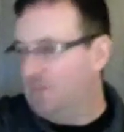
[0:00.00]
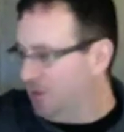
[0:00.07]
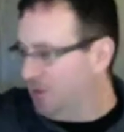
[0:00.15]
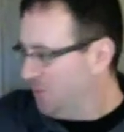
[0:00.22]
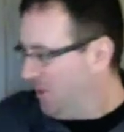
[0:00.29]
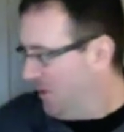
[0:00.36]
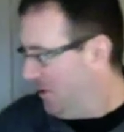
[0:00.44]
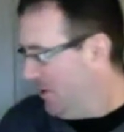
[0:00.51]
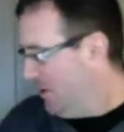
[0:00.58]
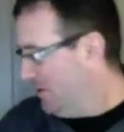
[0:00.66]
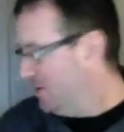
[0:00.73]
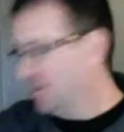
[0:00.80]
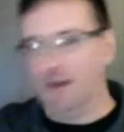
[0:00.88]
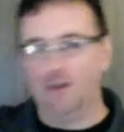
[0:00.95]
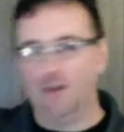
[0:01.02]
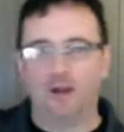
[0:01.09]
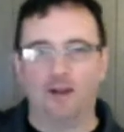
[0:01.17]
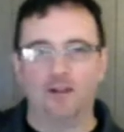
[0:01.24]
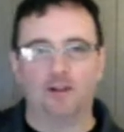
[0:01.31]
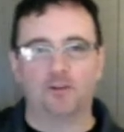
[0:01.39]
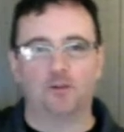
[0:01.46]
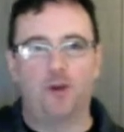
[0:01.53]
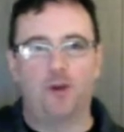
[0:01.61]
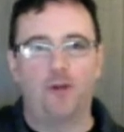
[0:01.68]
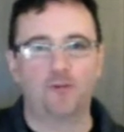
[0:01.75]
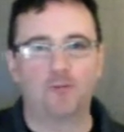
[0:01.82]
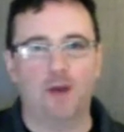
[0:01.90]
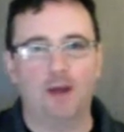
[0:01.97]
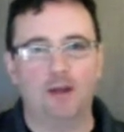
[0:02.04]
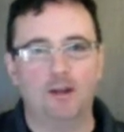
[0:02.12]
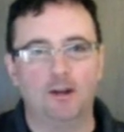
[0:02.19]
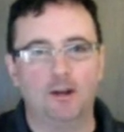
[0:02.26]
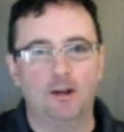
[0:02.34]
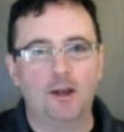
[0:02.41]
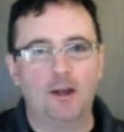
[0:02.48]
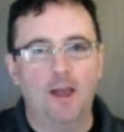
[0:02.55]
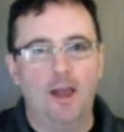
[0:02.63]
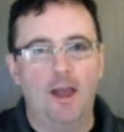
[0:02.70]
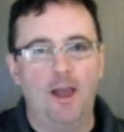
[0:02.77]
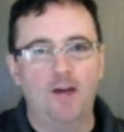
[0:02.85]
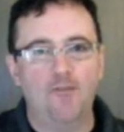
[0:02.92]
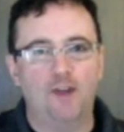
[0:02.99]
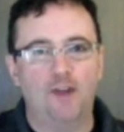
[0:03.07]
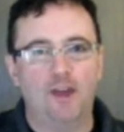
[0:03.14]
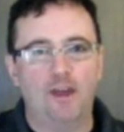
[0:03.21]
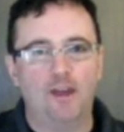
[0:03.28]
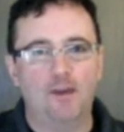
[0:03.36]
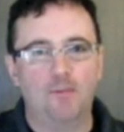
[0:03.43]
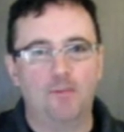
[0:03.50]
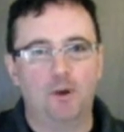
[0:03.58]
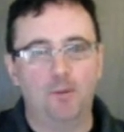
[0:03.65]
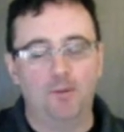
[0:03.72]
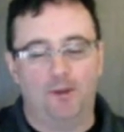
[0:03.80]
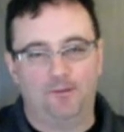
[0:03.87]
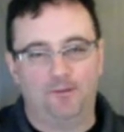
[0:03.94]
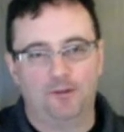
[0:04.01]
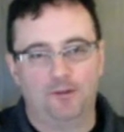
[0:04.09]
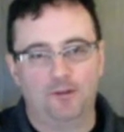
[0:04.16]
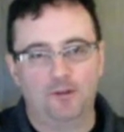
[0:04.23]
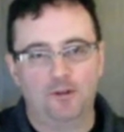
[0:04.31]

as well as on my electric brothers back here, have a purpose.